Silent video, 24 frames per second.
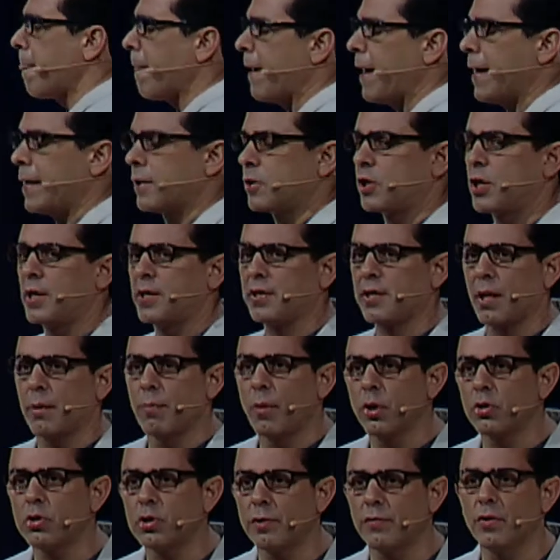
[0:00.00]
And she said,
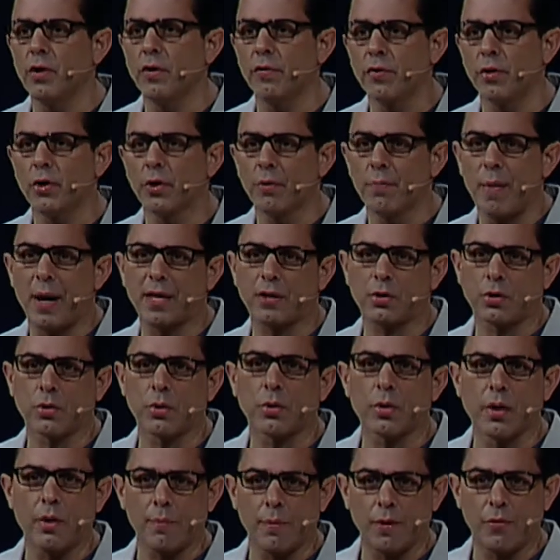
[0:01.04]
Most of you have heard my
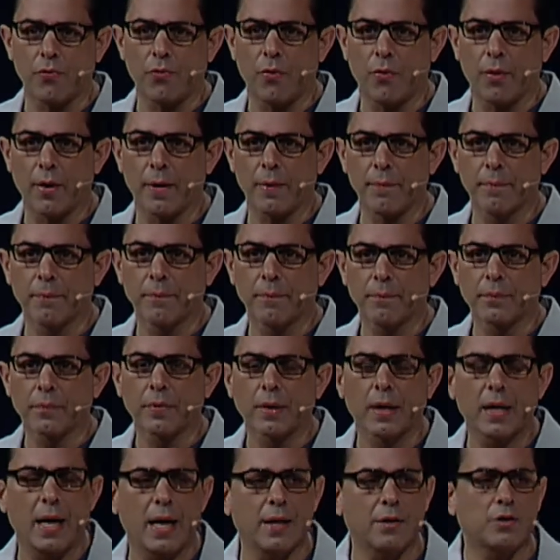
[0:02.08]
story before.
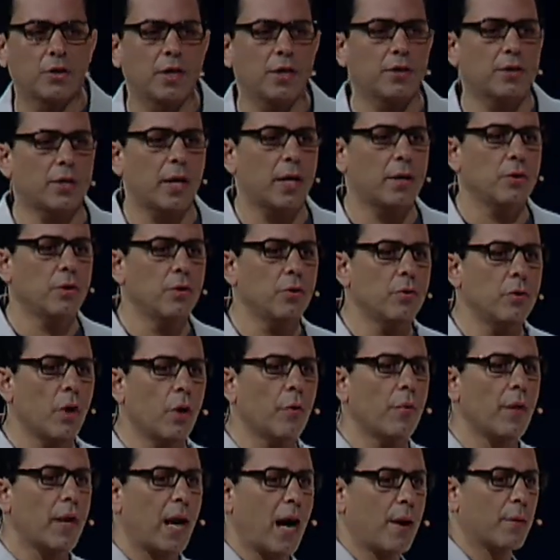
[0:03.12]
And she said, You
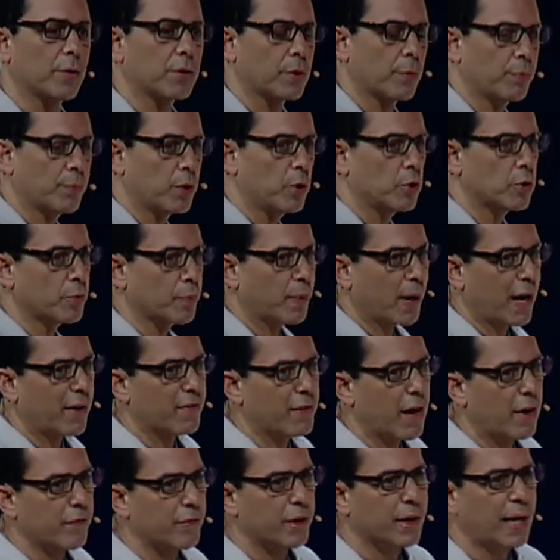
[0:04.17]
know that I was abused, but I've
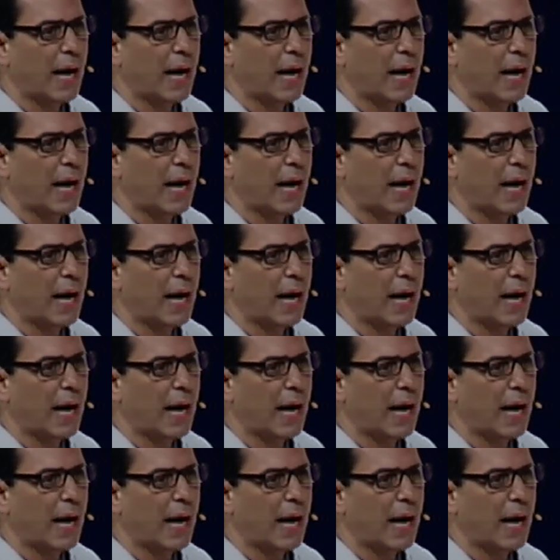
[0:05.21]
never